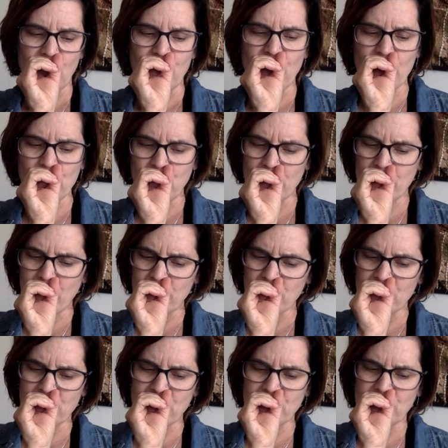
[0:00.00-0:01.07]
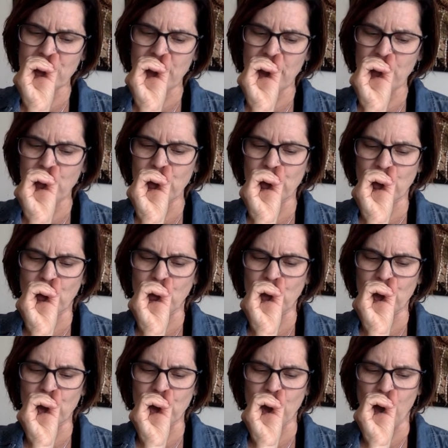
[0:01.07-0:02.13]
Then remember the day when the
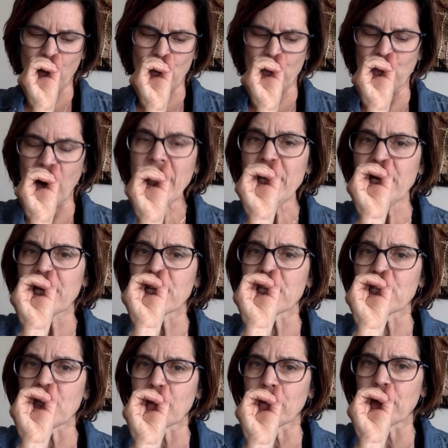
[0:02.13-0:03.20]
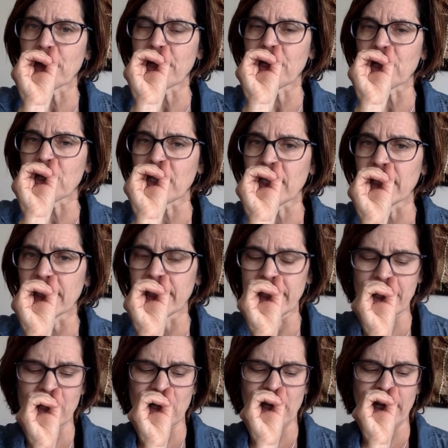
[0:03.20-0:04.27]
word radiant appeared
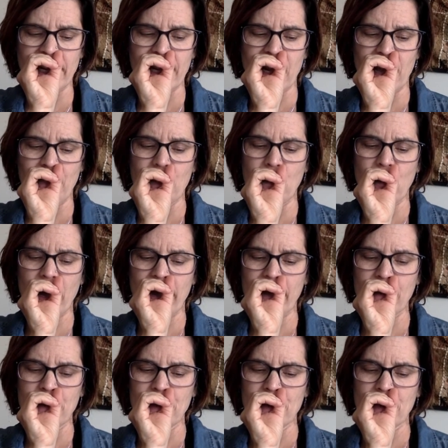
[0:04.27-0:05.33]
clearly on the web.